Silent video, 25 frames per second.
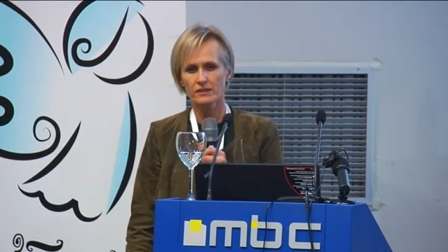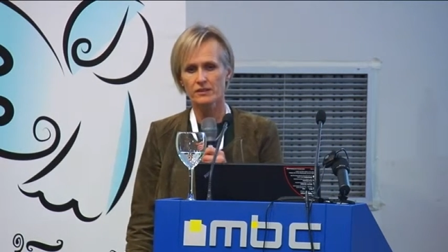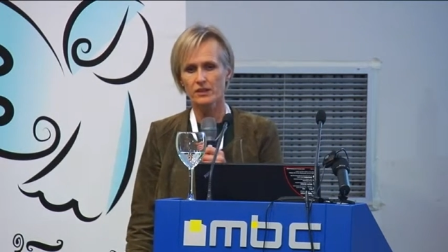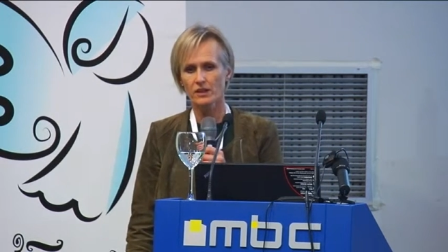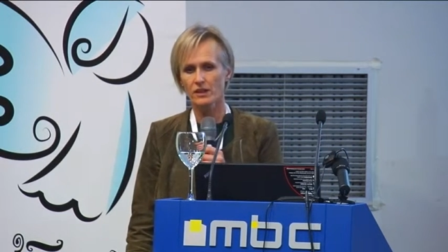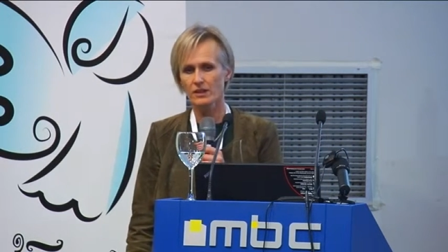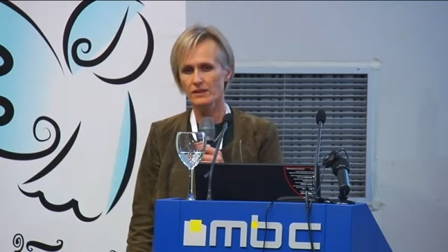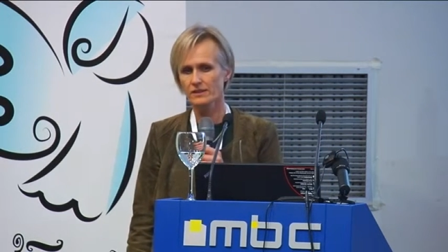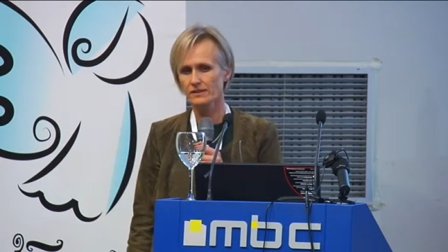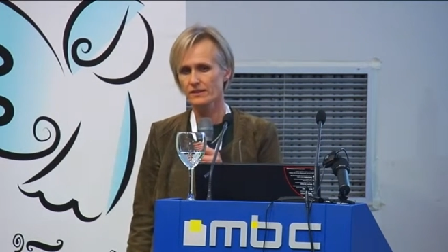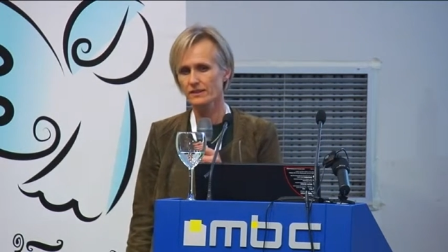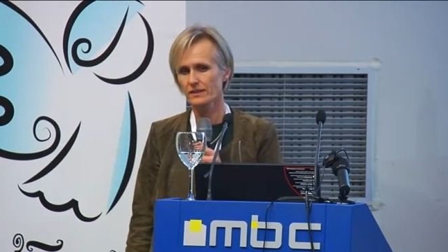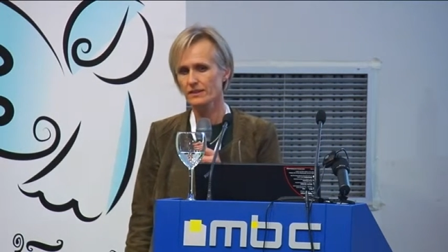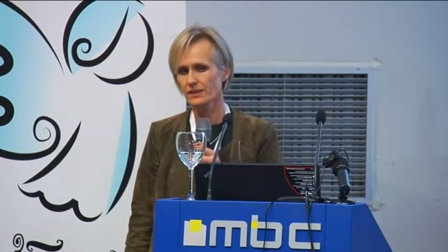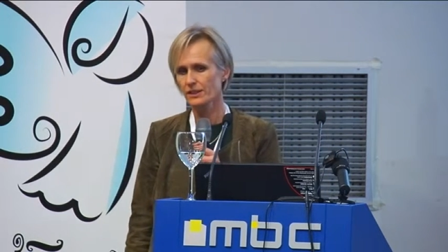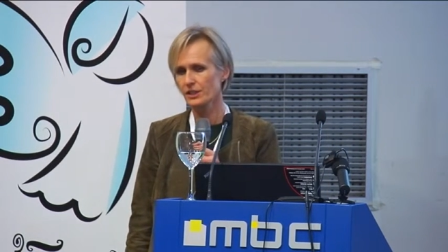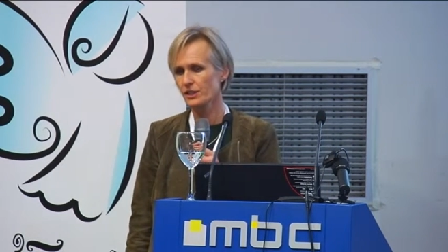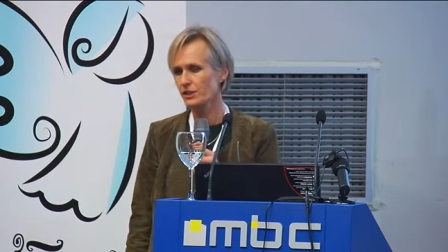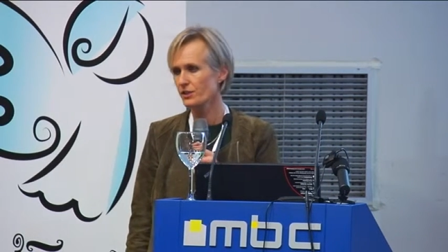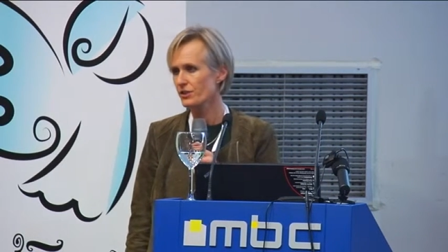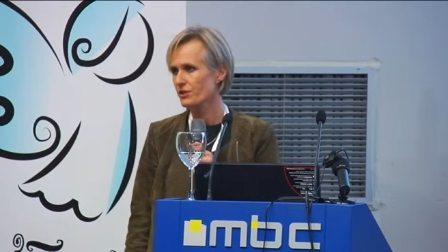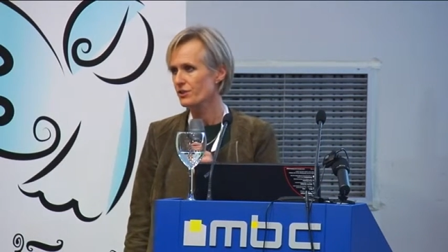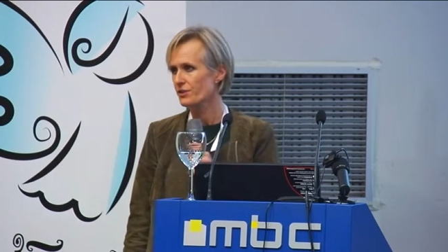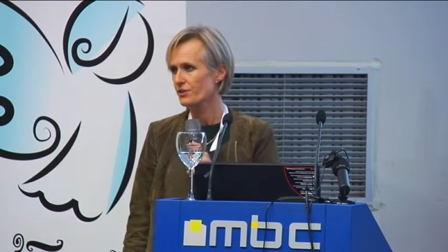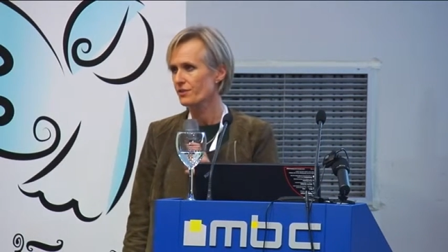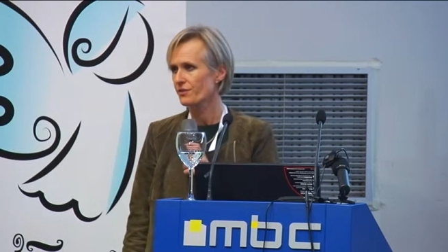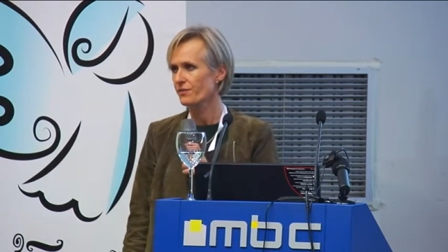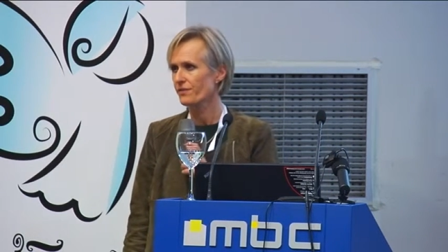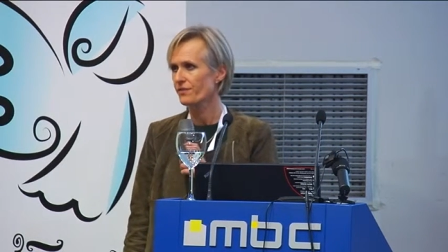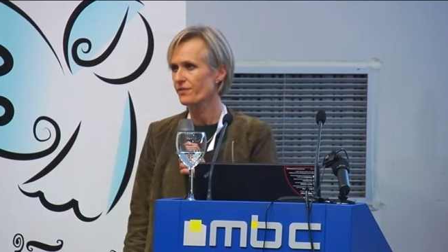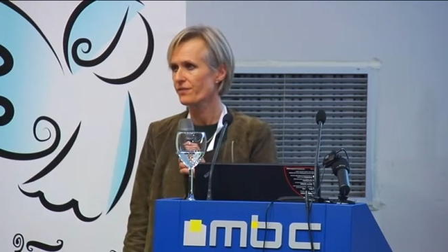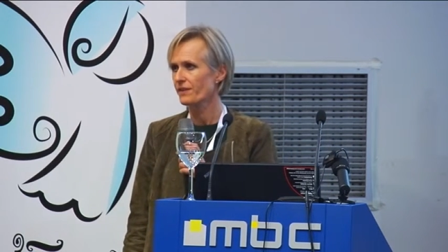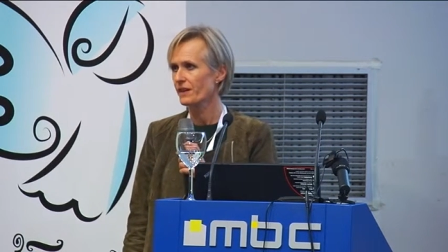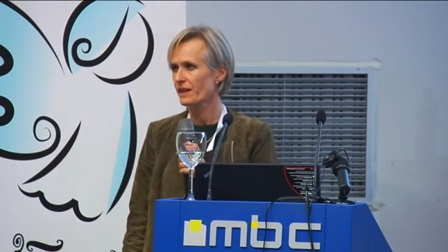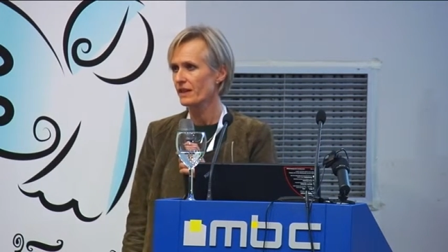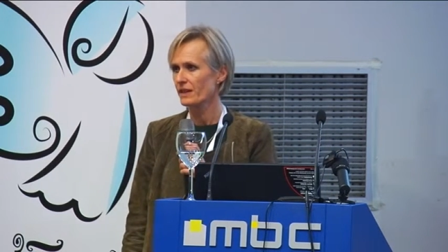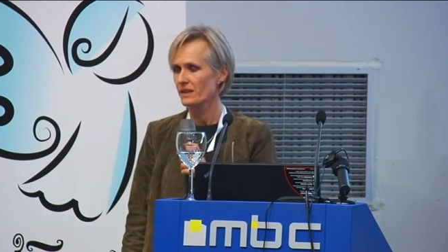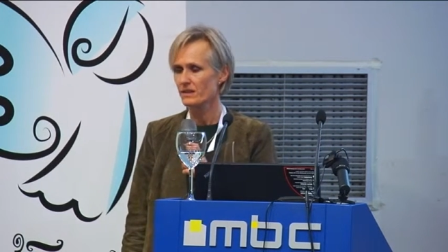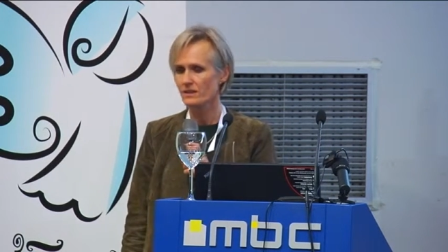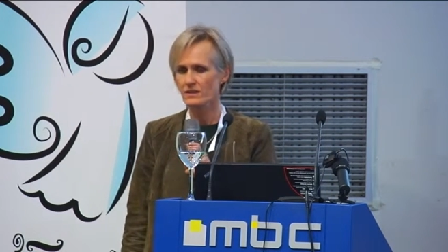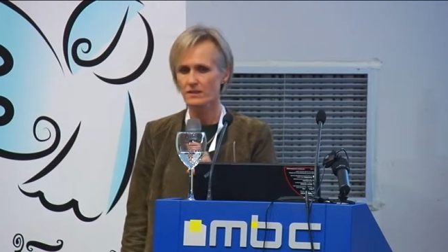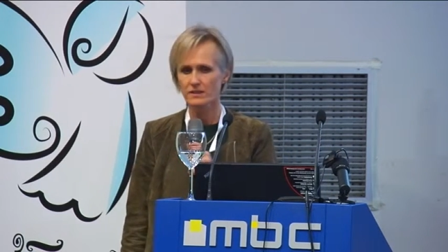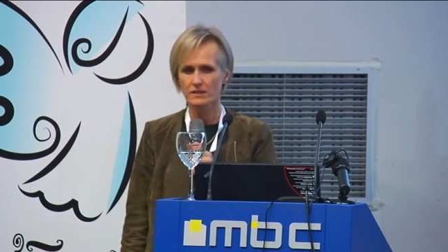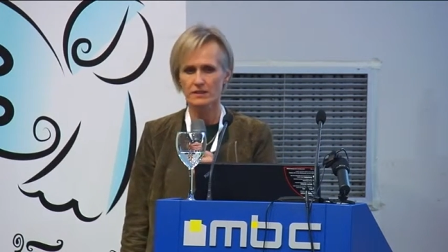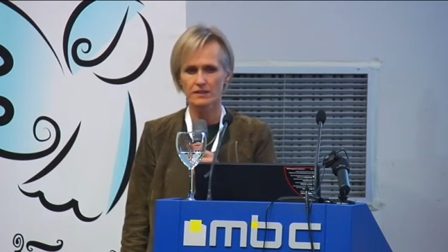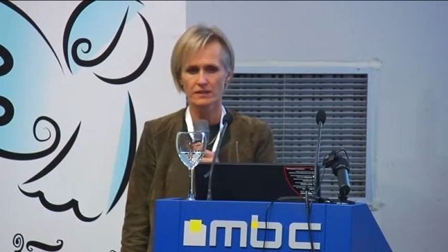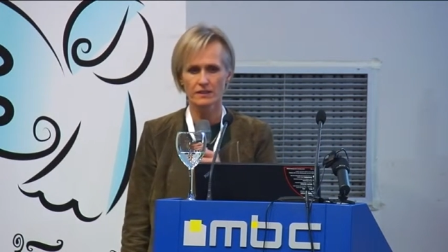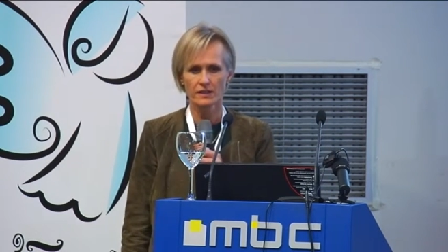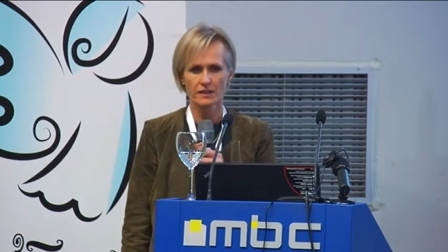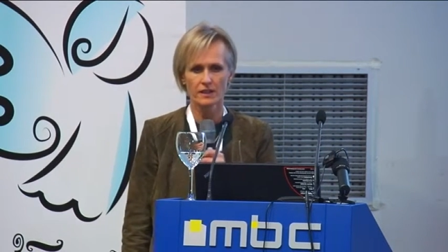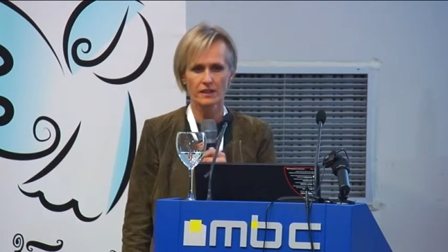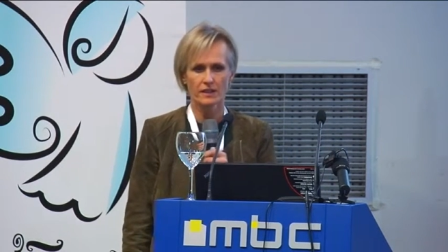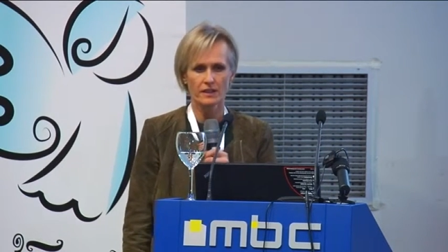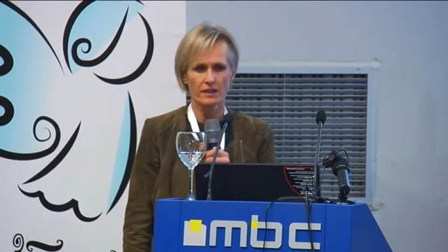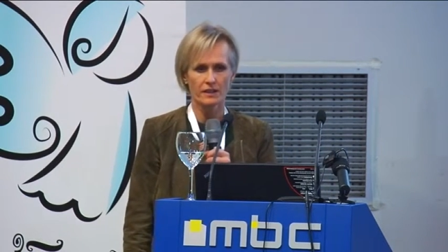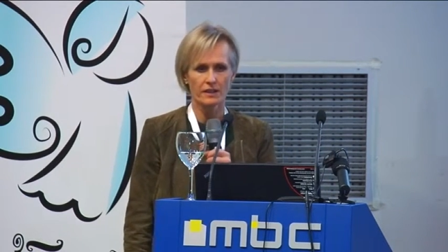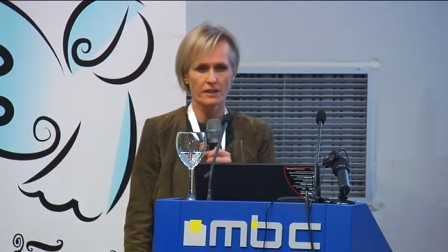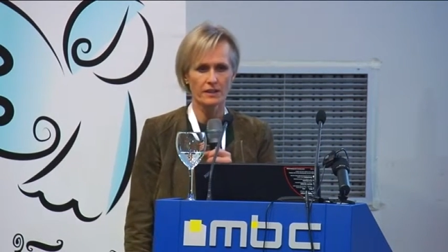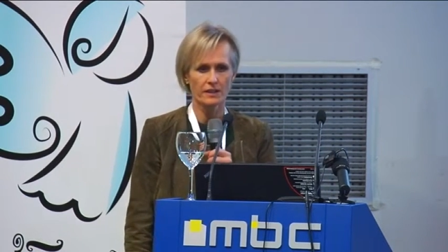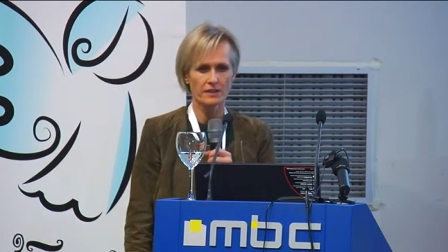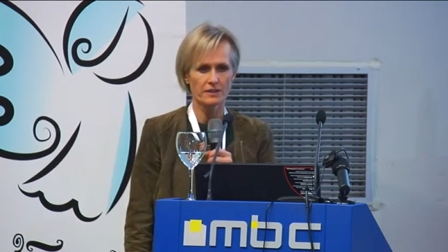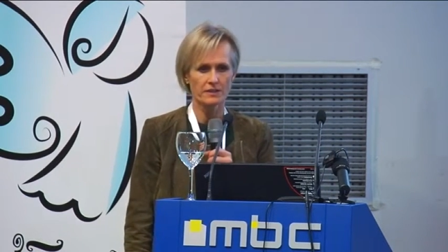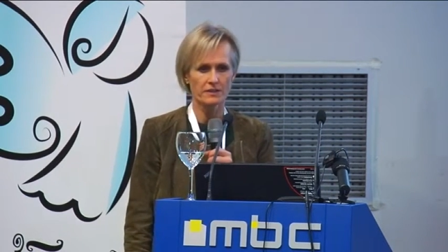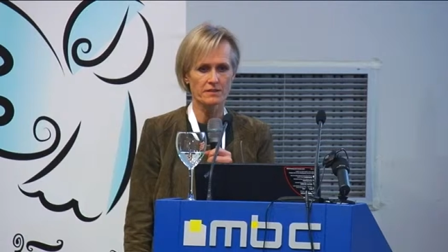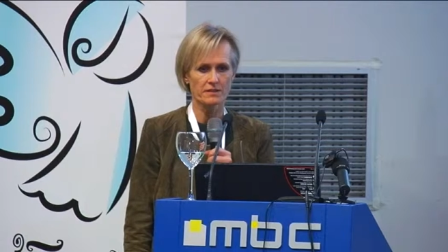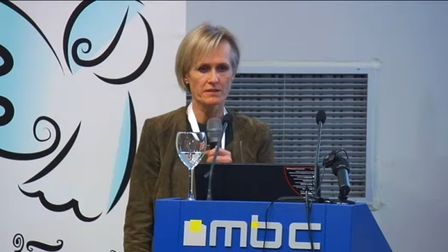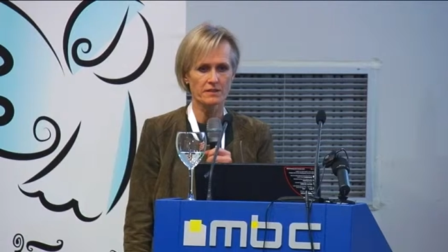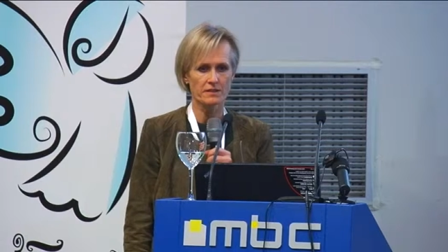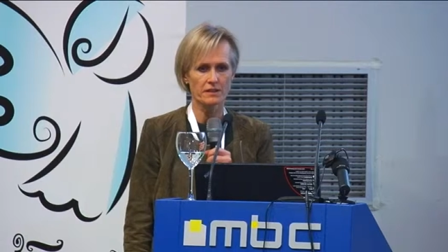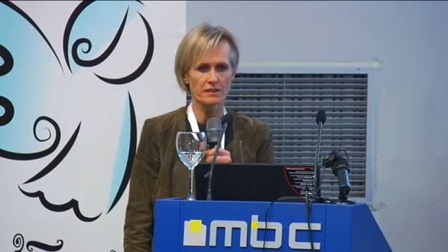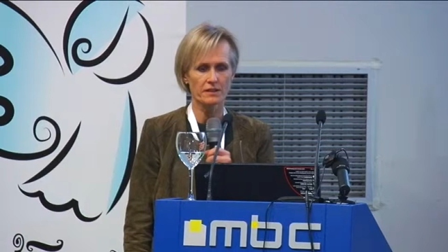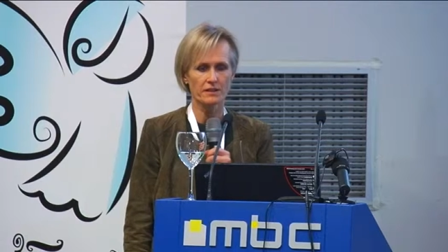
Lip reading: cartilage, fat, and